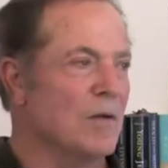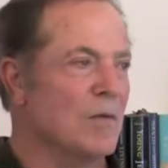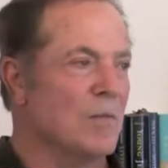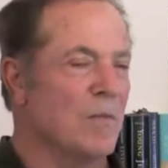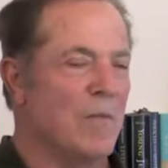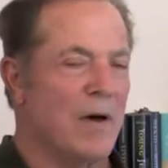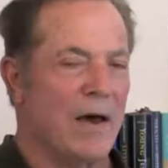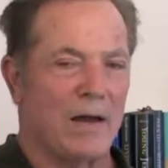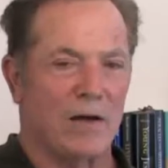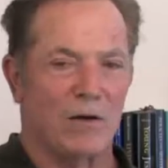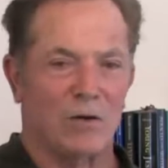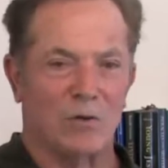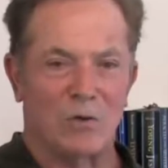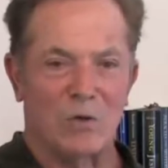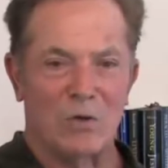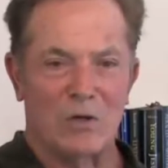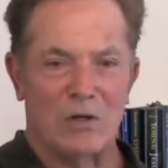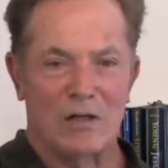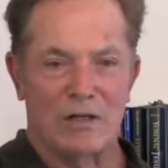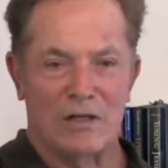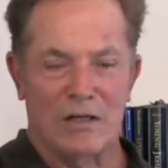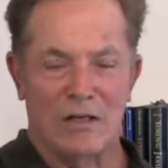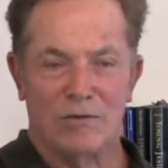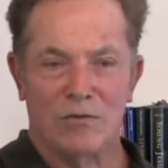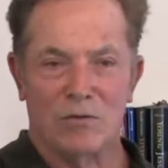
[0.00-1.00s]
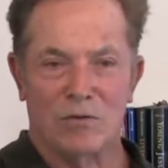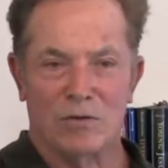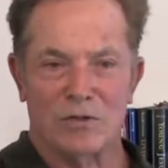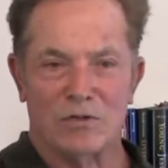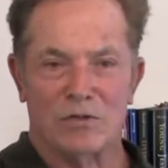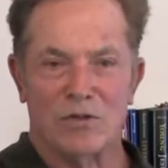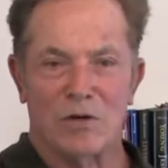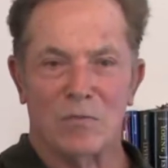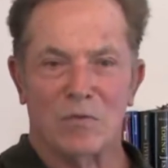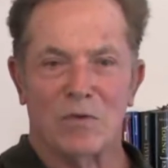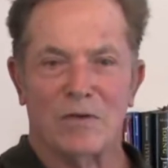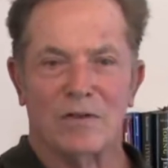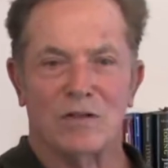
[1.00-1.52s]
battle of good and evil is
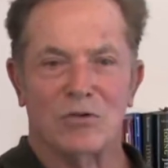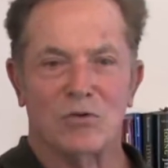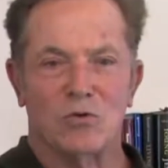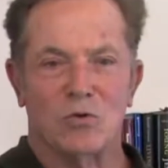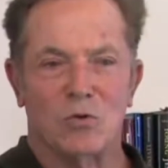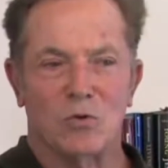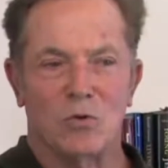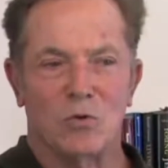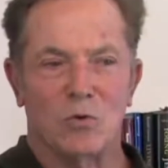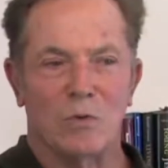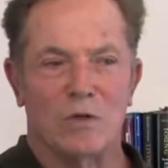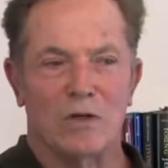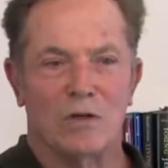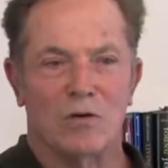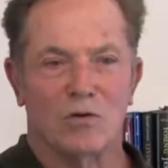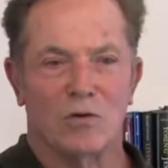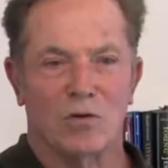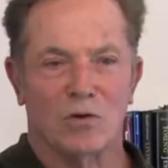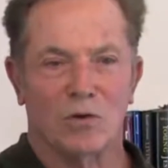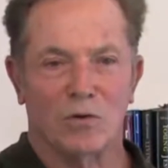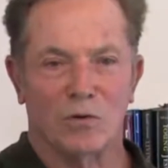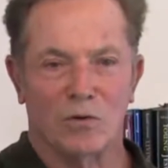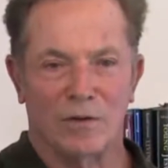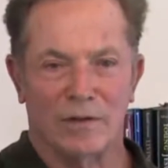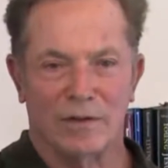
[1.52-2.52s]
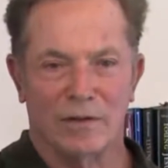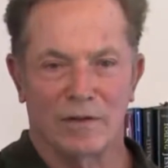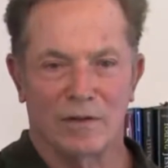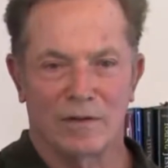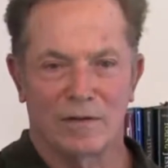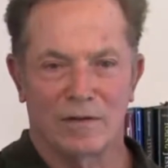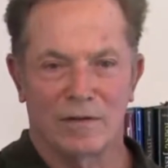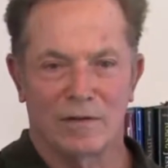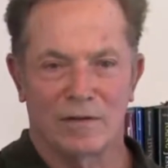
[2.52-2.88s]
something that you do internally.